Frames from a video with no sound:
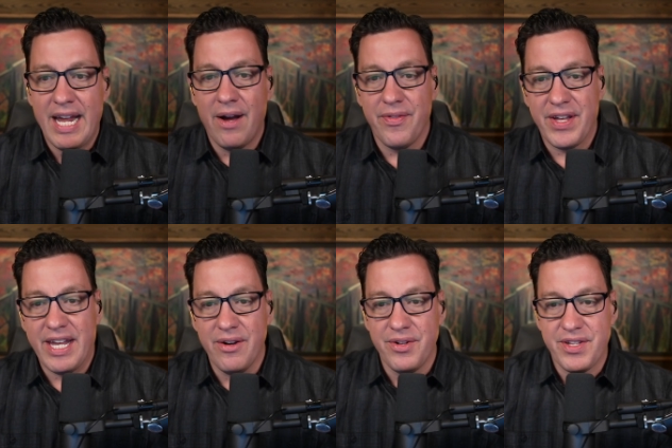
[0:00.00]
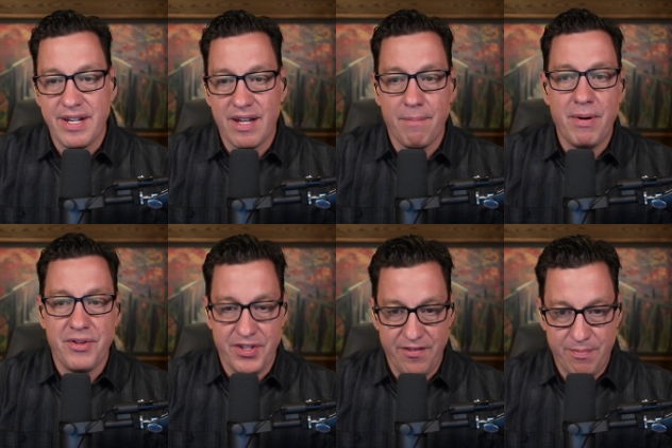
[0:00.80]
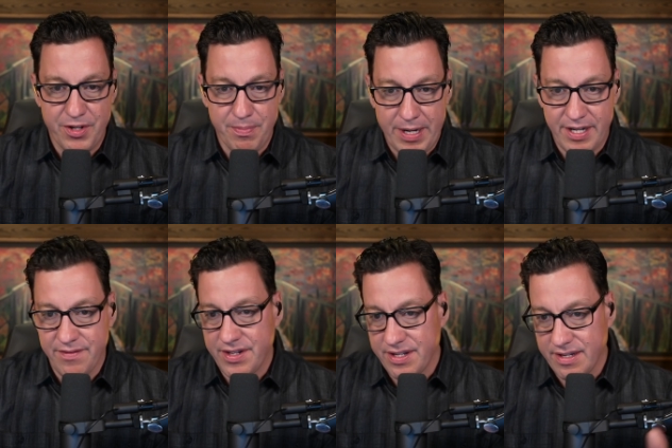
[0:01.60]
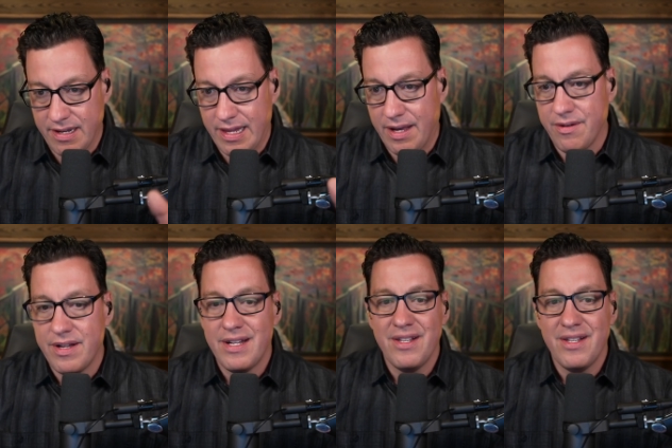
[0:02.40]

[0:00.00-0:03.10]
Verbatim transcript: out the guilt and compulsive perspective that doesn't allow